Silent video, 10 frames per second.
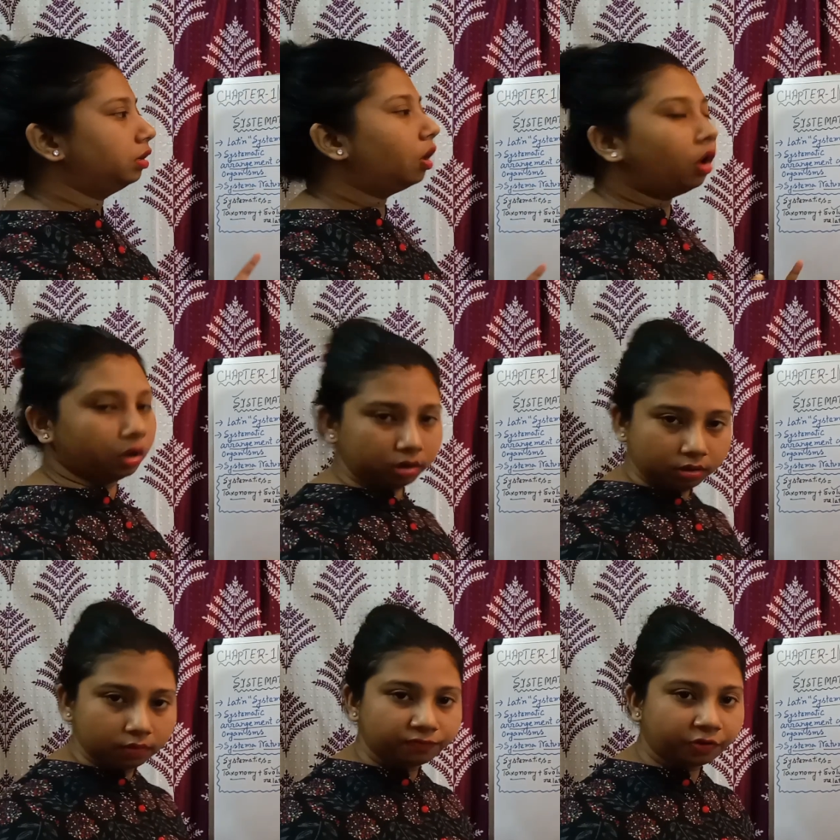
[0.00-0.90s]
all
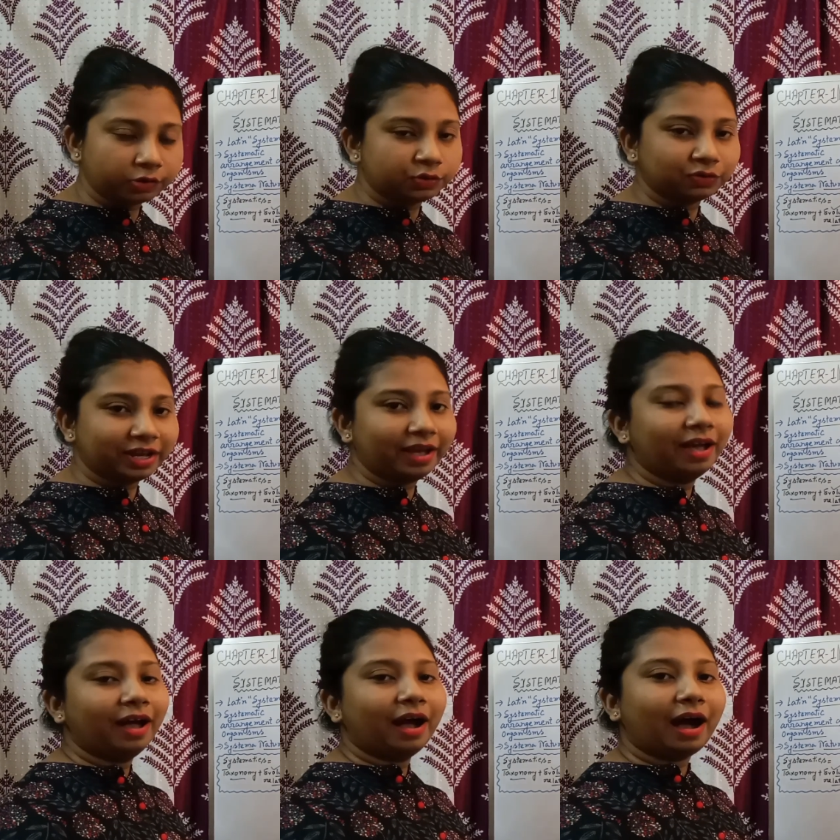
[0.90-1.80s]
for today.
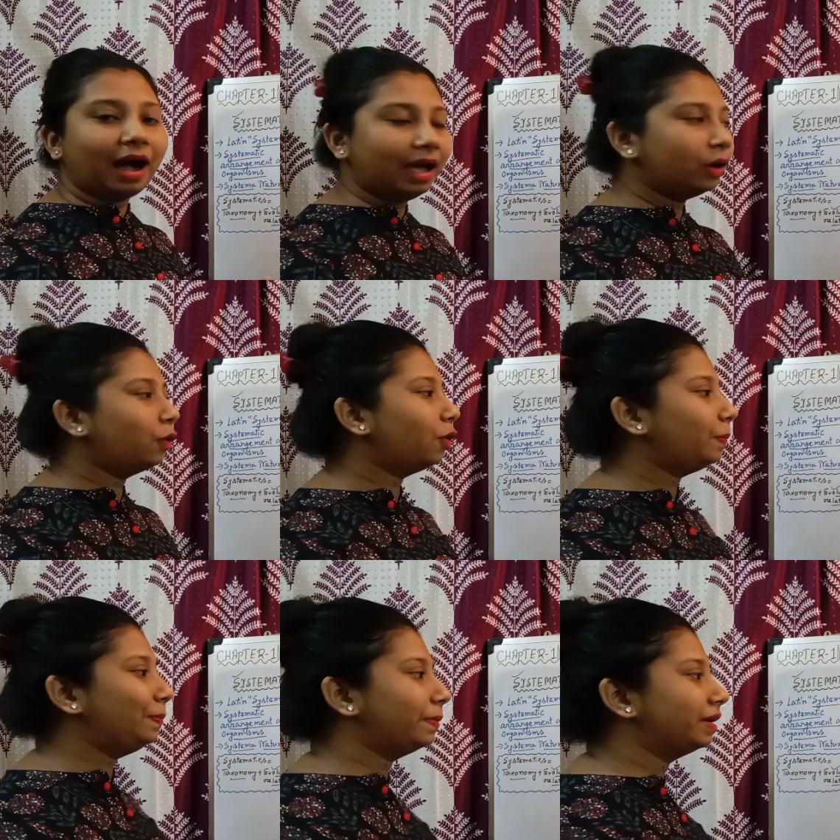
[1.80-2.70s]
I
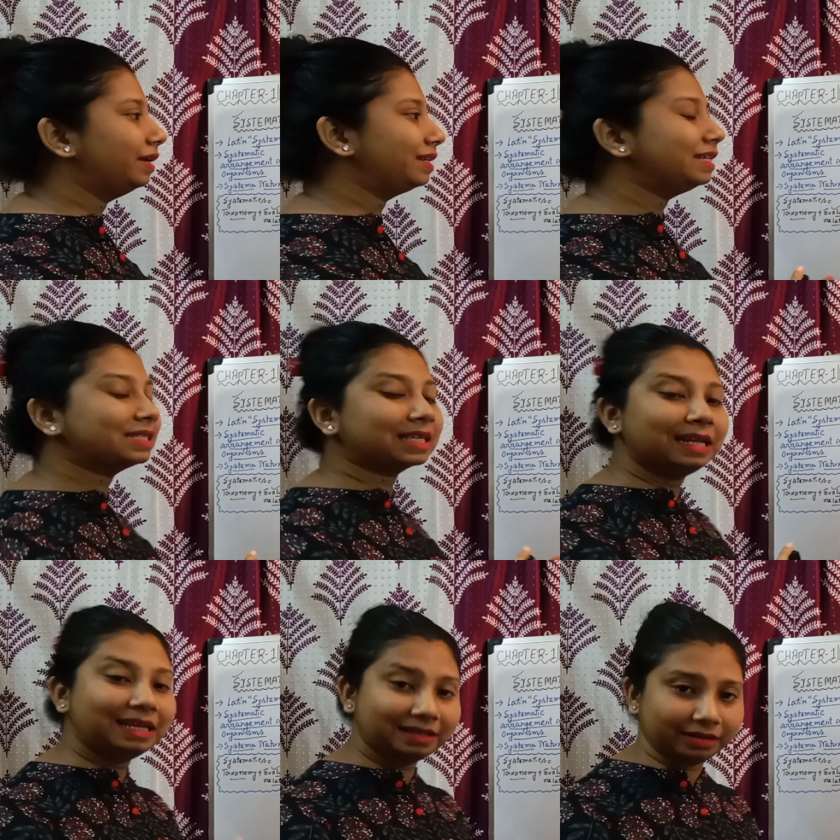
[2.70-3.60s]
hope it is
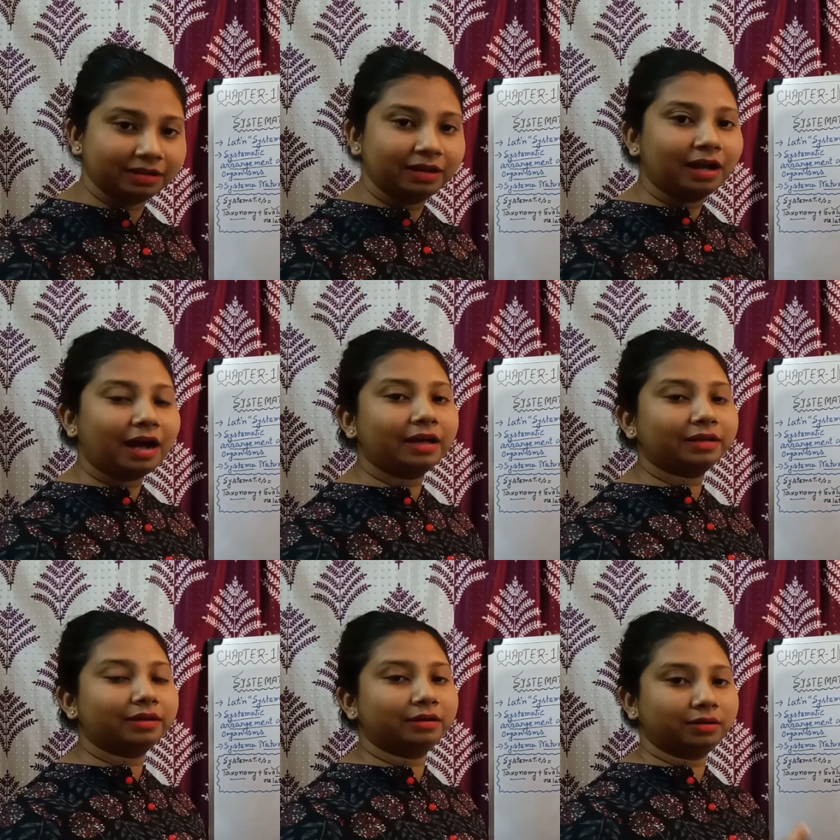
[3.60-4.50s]
clear.
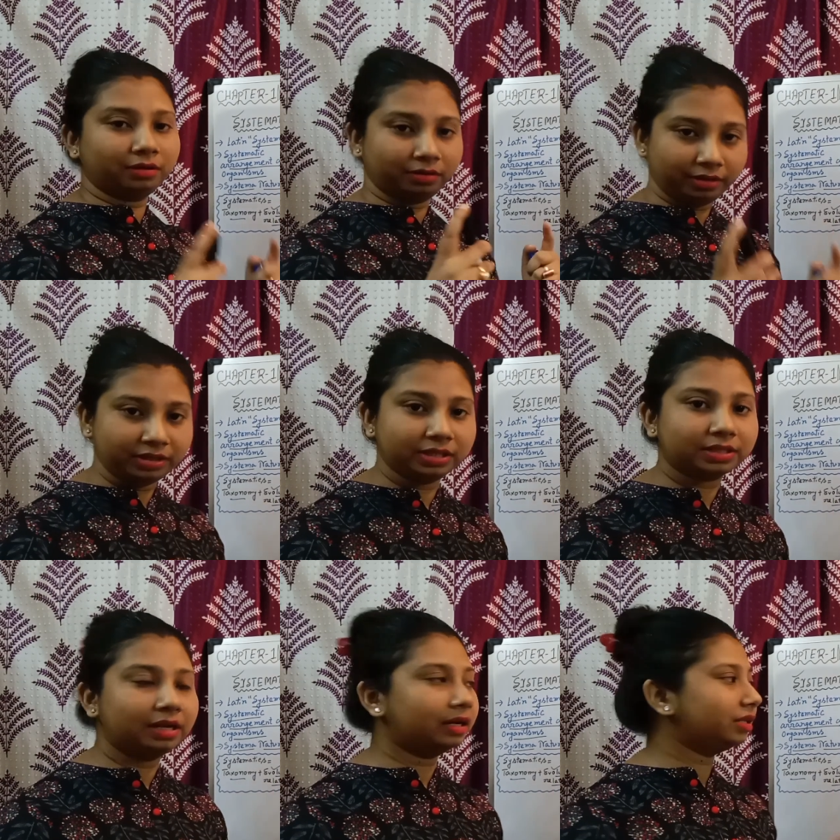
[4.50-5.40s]
It is
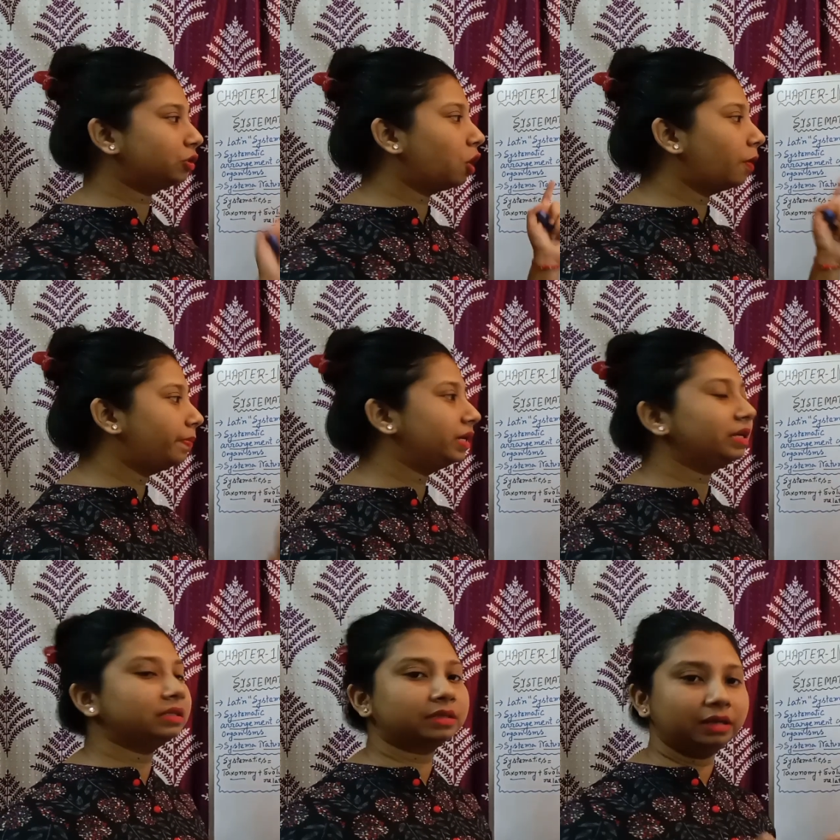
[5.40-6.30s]
clear, the topic
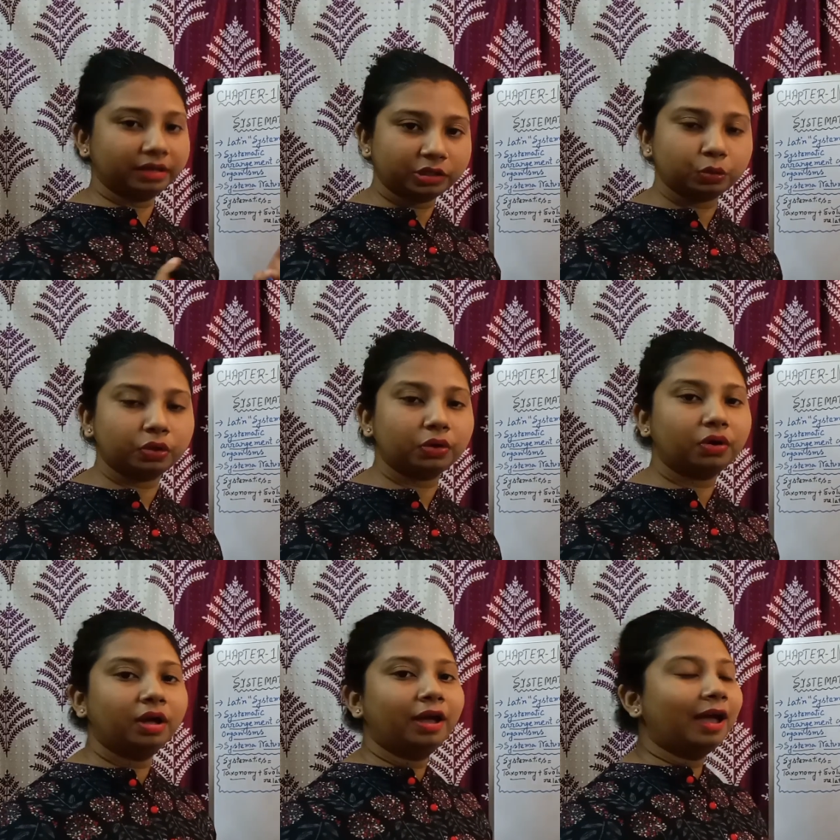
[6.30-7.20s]
is clear to you,
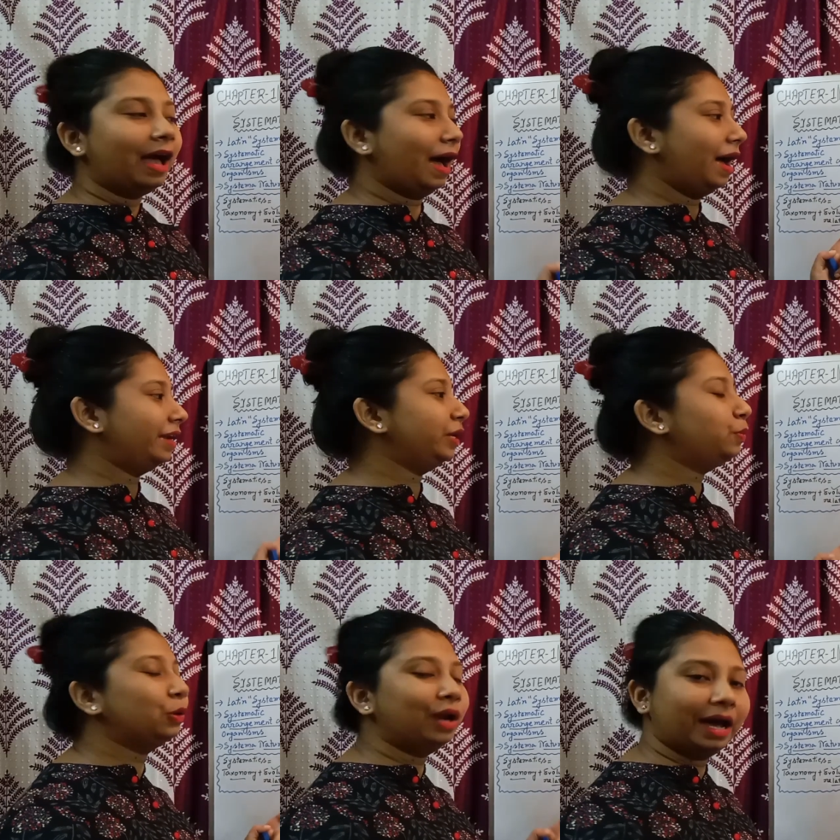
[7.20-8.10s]
and
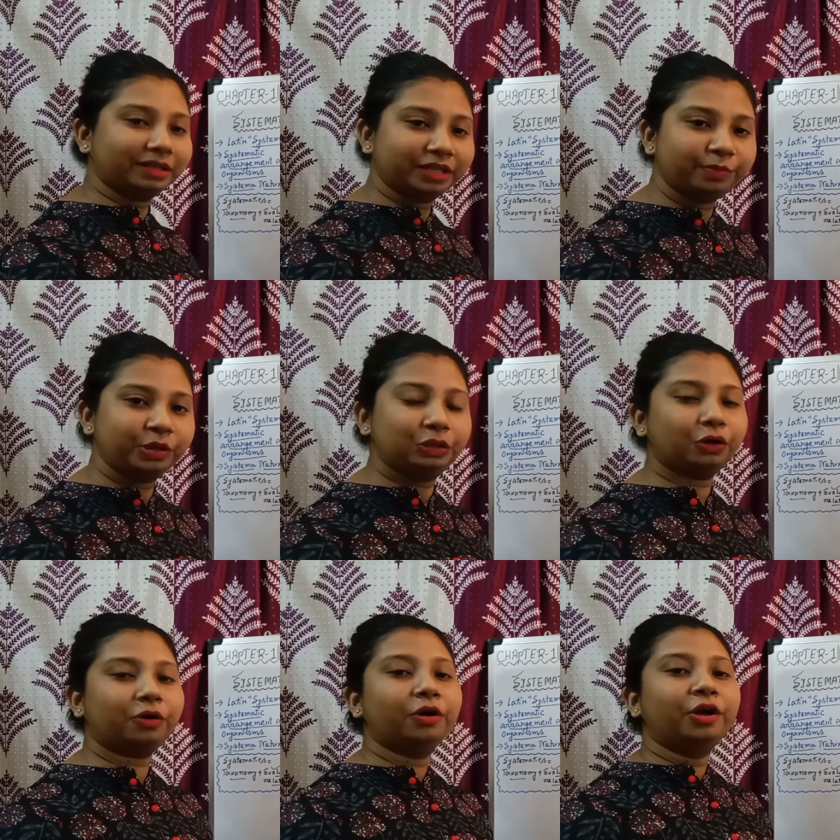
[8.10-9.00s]
if you like the
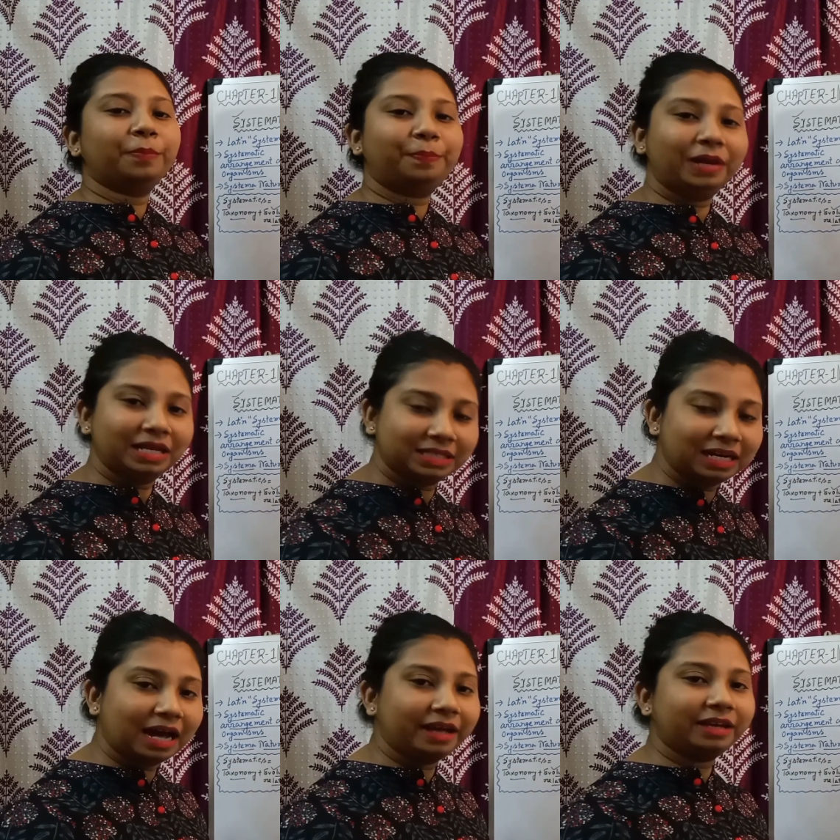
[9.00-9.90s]
video, please
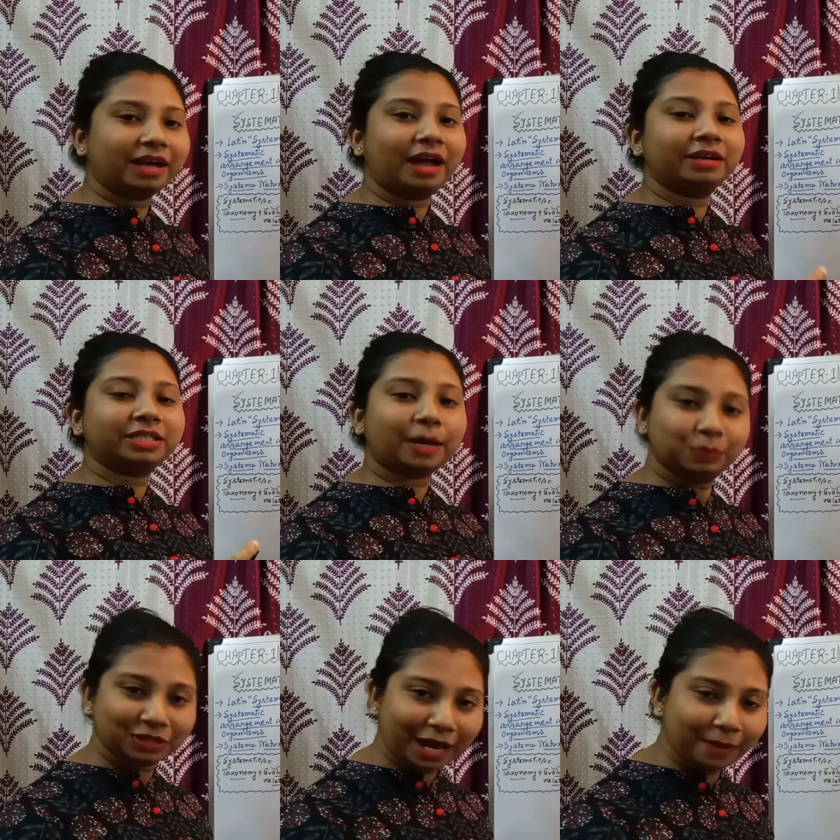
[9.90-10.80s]
like and
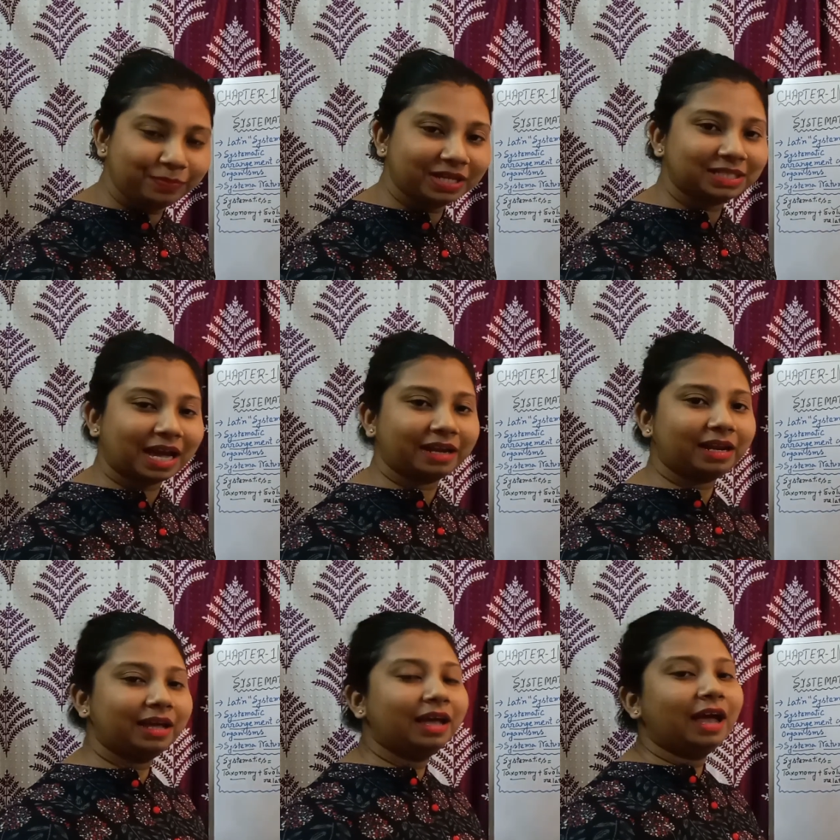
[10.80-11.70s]
subscribe the channel,